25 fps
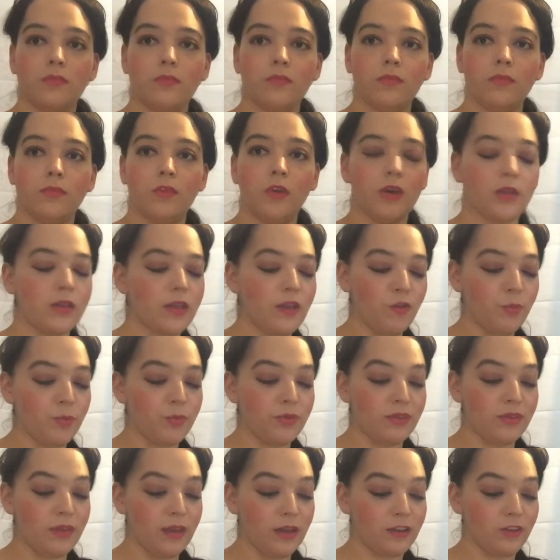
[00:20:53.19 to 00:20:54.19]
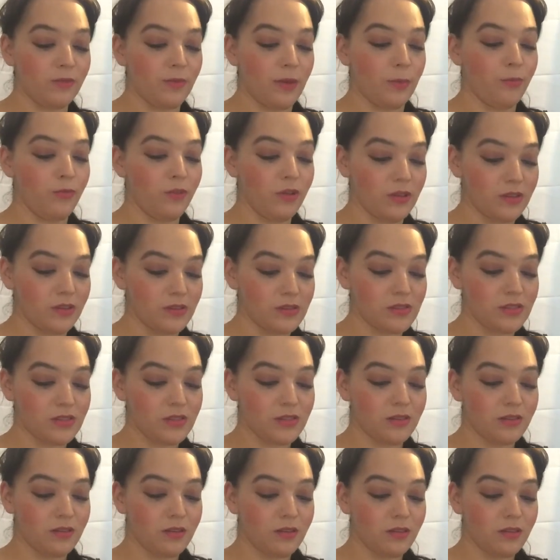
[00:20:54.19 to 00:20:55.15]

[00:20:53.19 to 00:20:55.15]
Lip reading: You can never predict my prince.